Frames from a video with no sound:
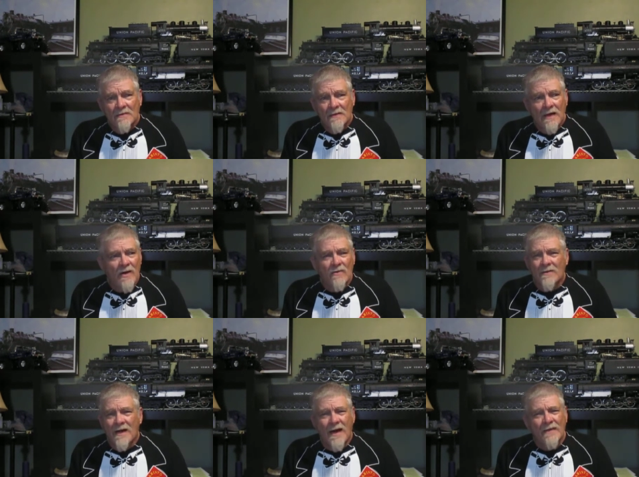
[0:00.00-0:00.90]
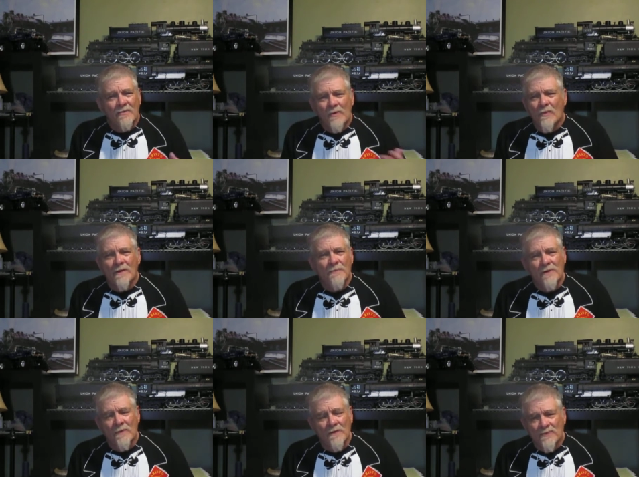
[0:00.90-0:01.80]
How I don't even want to be
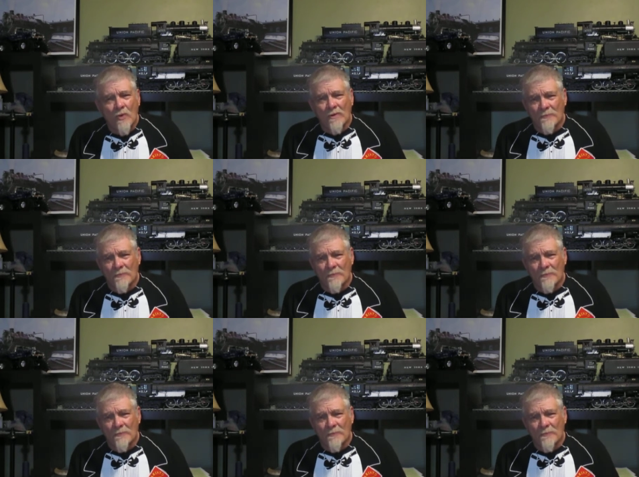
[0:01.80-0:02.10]
around poor